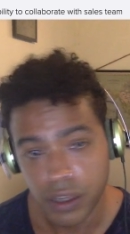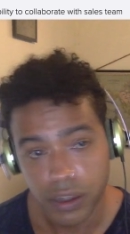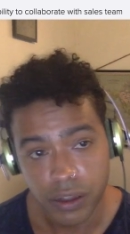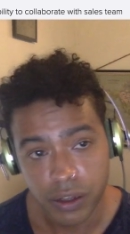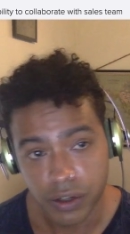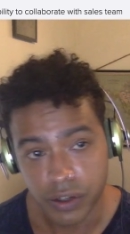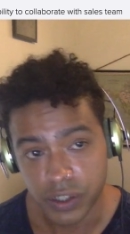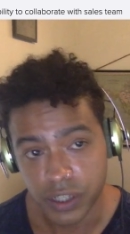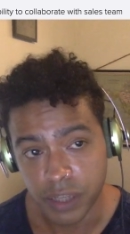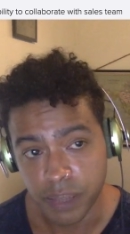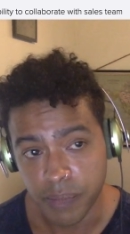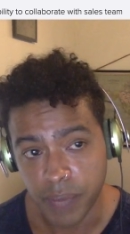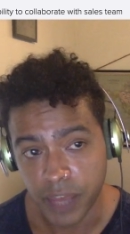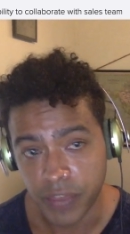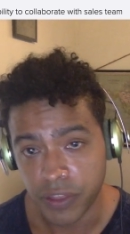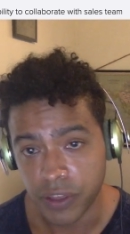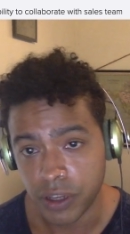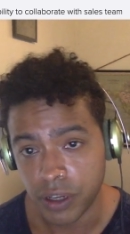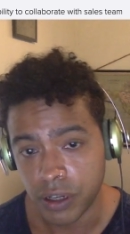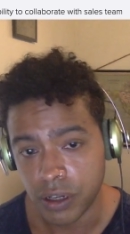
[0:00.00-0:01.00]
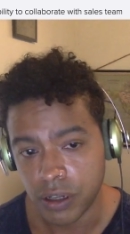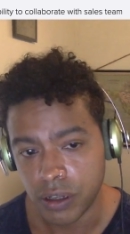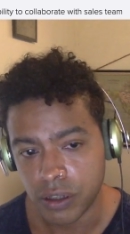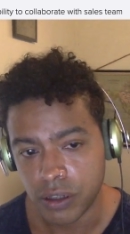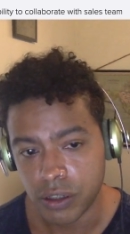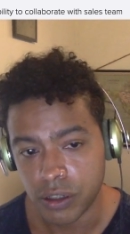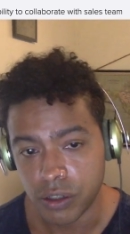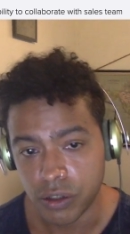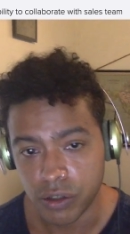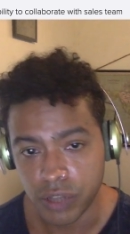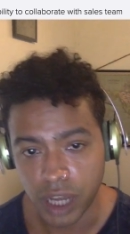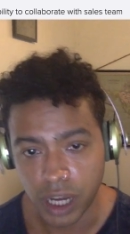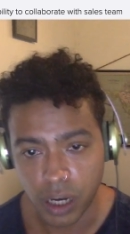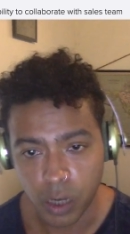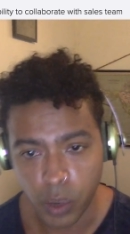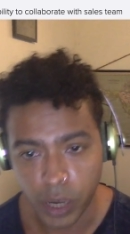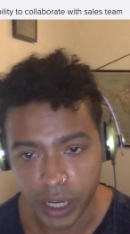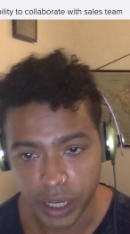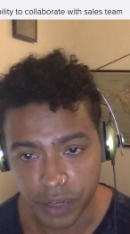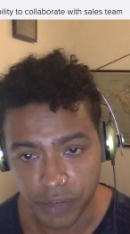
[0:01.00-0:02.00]
There's a method to do that
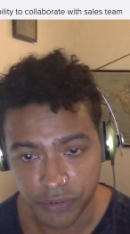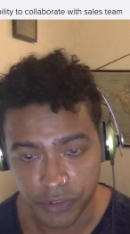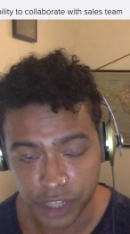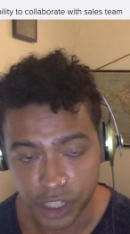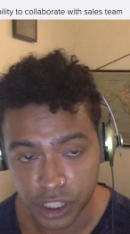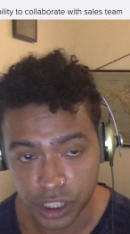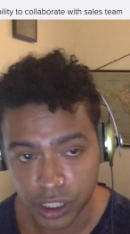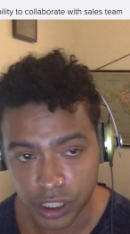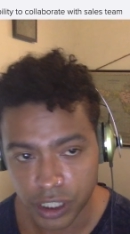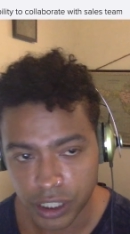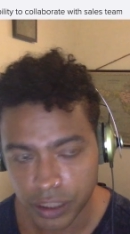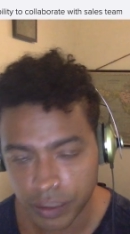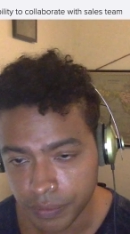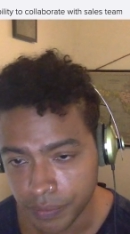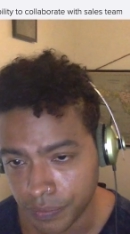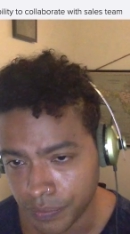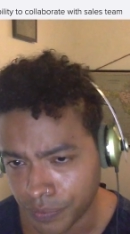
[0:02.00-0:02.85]
quite efficiently.